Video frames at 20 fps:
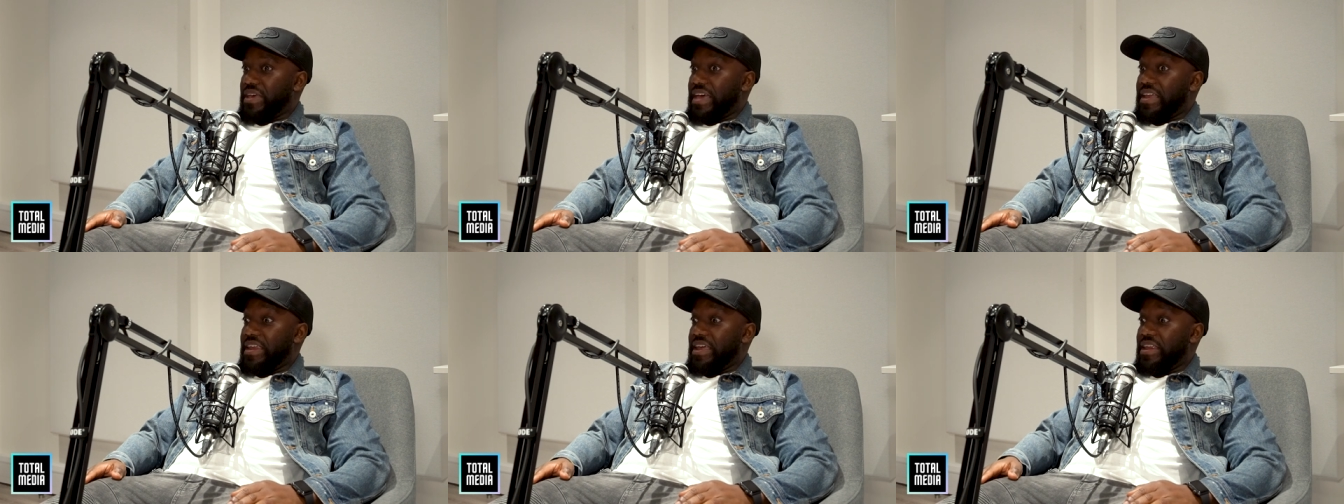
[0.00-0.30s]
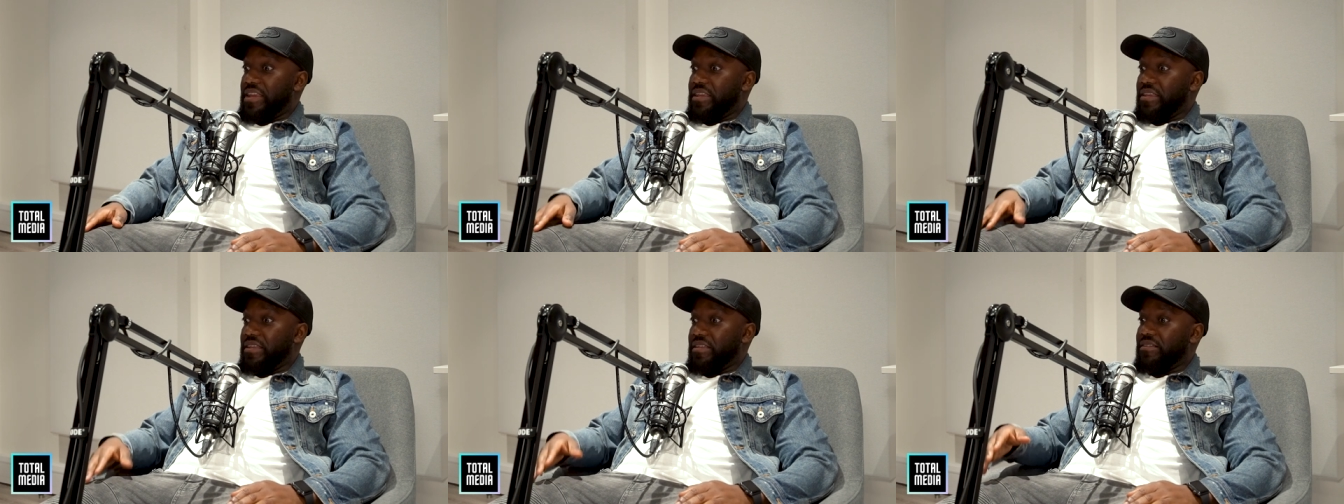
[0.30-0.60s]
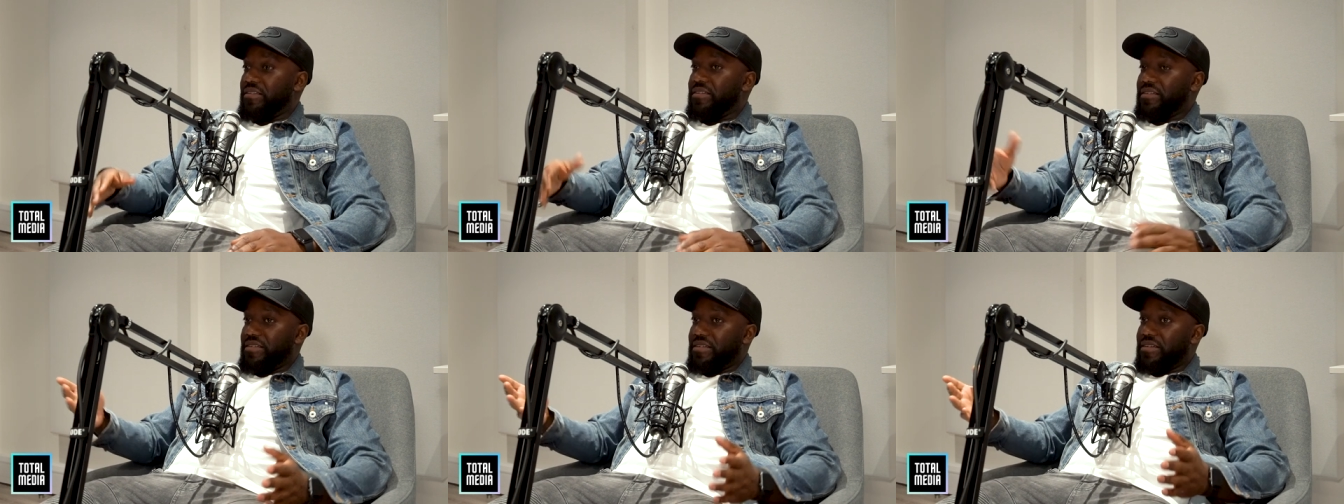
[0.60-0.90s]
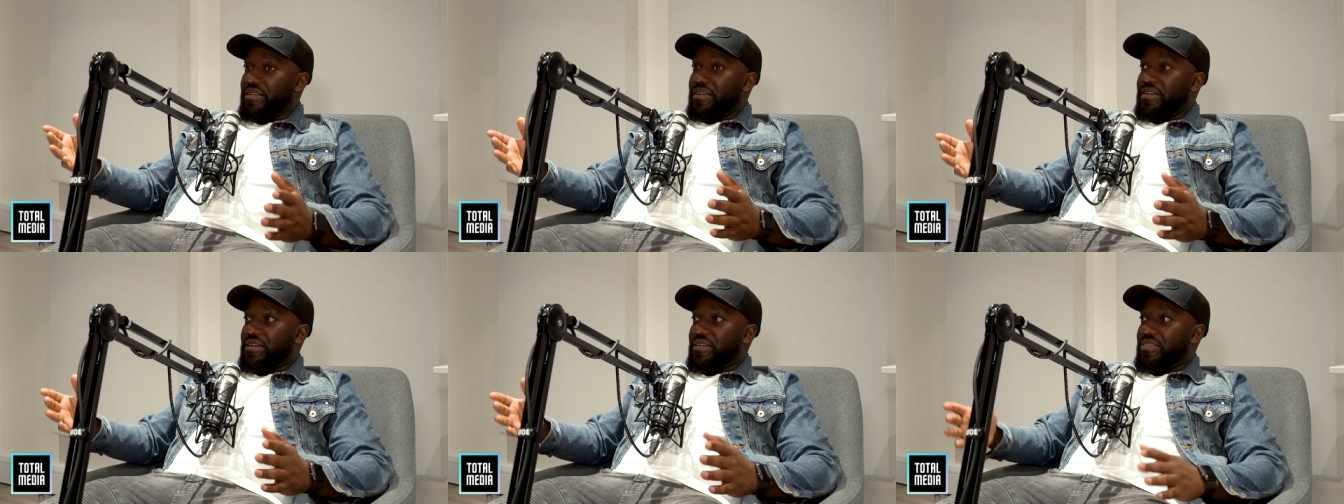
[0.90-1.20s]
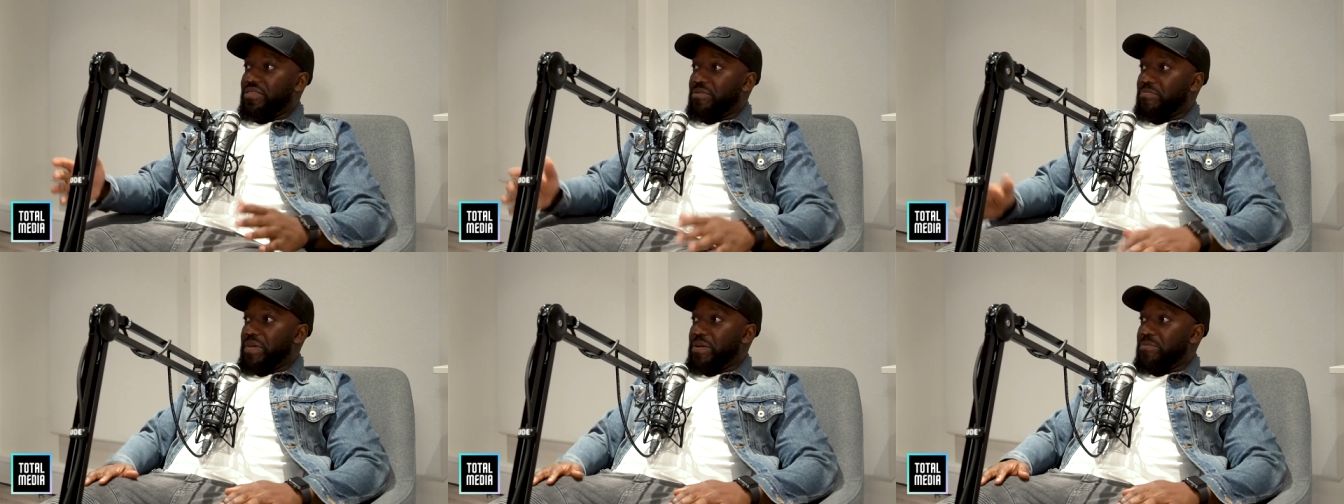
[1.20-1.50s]
And then
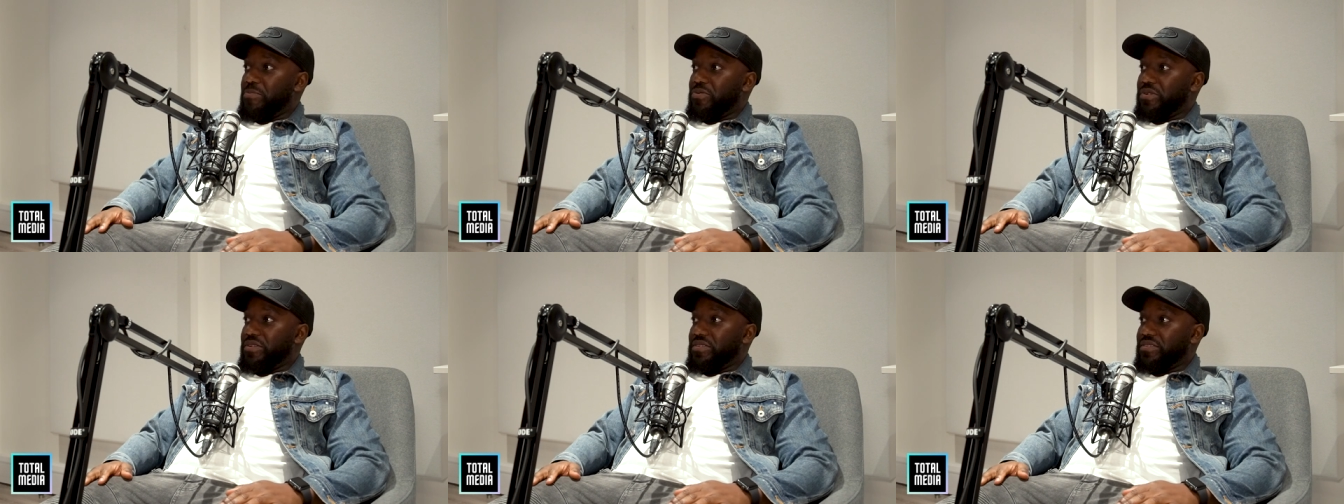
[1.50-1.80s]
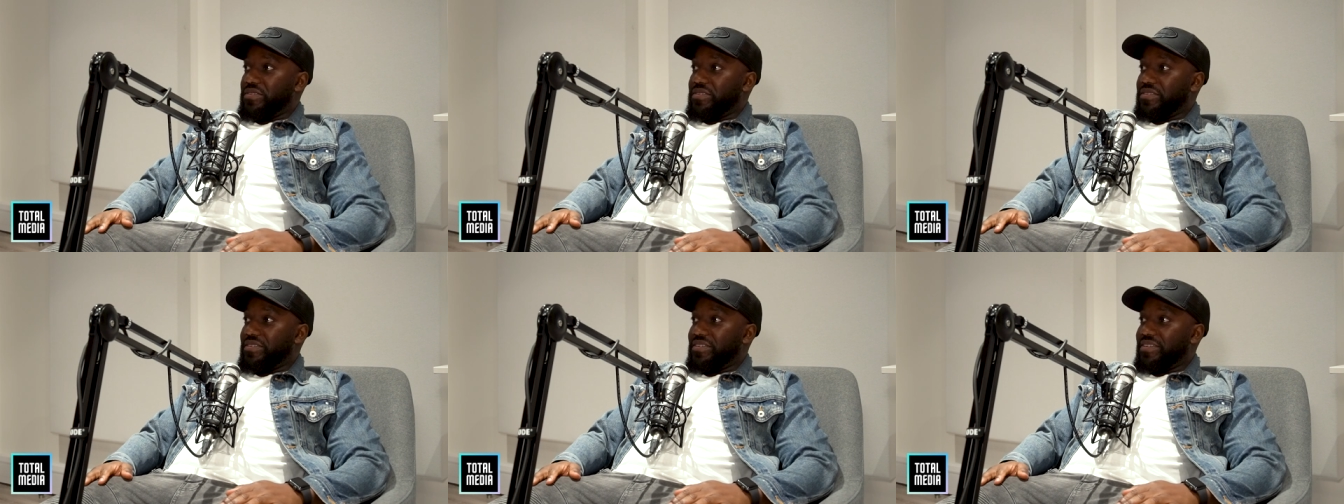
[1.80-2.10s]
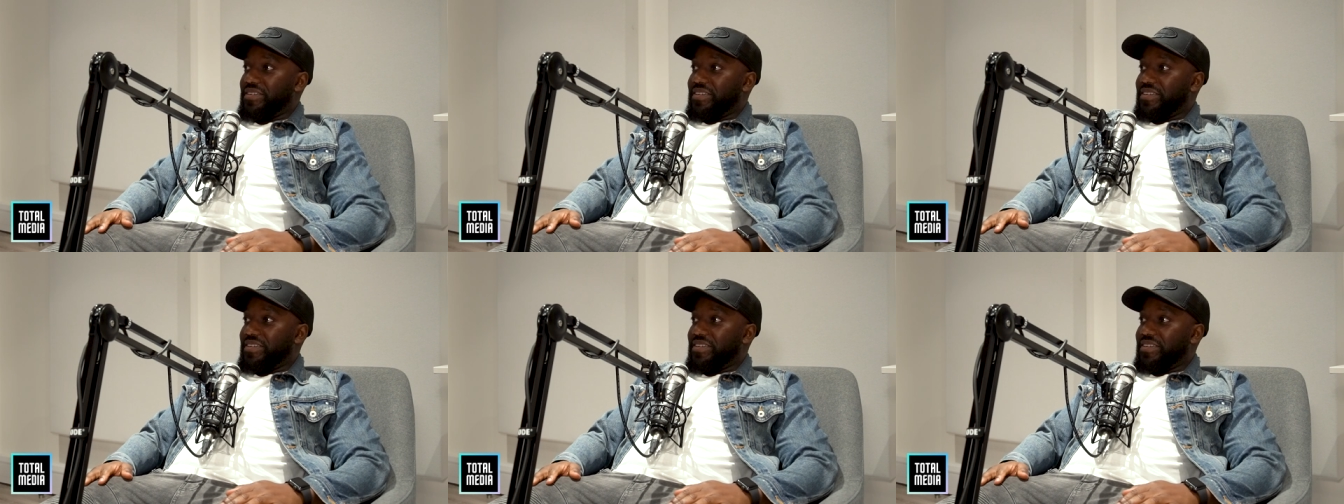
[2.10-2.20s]
the big boys.